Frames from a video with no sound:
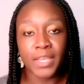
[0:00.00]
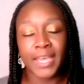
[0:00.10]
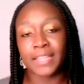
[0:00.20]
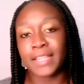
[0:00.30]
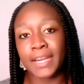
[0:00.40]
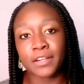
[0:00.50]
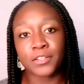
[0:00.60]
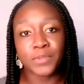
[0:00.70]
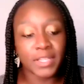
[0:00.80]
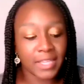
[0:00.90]
And that
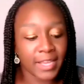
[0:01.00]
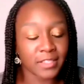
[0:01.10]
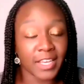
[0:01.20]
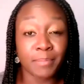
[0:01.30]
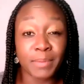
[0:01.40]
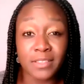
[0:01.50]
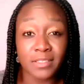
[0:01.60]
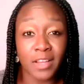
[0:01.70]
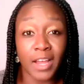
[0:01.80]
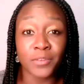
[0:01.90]
included things like business
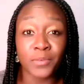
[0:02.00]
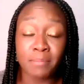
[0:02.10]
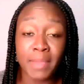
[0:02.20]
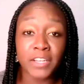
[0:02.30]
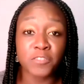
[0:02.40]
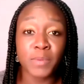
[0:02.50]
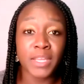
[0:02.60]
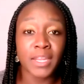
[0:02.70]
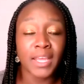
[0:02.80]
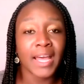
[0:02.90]
continuity management,
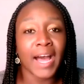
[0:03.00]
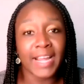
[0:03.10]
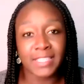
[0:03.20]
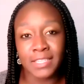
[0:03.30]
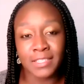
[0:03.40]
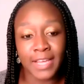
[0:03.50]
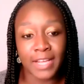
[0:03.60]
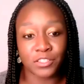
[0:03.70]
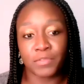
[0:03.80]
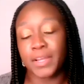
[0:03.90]
IT
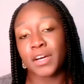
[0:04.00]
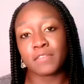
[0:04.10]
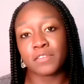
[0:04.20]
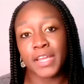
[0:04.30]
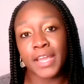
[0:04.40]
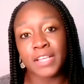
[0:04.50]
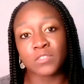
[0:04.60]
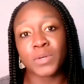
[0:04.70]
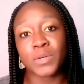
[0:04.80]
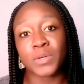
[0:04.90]
disaster recovery, as
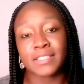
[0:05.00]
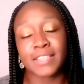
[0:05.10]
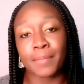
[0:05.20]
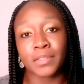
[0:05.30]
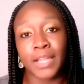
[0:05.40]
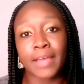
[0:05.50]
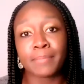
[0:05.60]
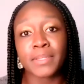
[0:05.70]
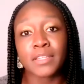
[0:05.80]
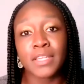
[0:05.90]
well as cyber
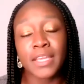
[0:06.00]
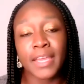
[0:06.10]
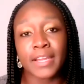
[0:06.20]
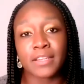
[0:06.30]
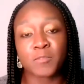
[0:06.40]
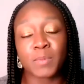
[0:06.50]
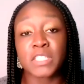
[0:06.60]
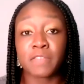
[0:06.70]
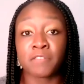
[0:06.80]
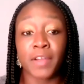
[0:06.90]
liability, and
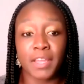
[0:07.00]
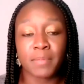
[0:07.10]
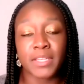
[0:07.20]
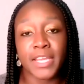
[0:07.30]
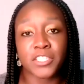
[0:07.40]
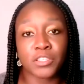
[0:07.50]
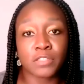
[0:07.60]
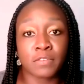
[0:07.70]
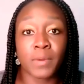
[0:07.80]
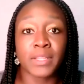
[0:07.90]
specific recommendations
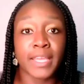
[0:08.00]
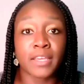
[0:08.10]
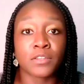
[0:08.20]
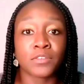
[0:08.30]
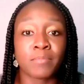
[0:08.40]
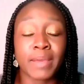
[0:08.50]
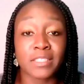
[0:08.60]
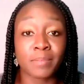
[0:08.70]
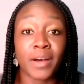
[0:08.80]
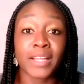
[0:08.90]
for what they could do based
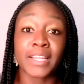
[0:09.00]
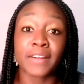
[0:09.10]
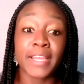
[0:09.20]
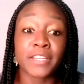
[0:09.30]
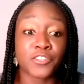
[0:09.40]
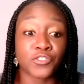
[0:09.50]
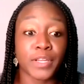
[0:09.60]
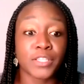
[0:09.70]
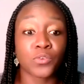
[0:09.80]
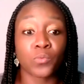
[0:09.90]
upon their industry
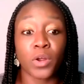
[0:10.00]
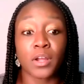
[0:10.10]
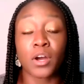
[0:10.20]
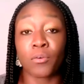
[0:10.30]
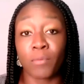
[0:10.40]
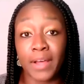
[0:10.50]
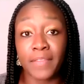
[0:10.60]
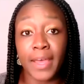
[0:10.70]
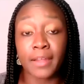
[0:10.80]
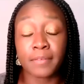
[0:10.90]
to work around that.